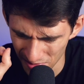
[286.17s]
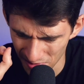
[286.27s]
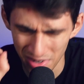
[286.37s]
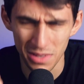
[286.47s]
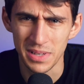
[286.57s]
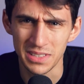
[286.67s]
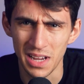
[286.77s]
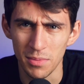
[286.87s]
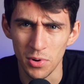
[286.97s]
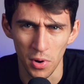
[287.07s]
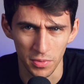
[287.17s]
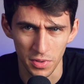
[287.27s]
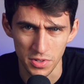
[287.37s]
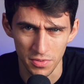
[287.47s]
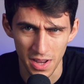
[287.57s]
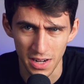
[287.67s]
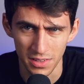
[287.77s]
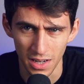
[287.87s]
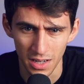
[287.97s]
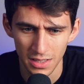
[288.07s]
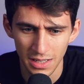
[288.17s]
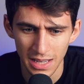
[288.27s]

one of the best combo workflows you'll find out there.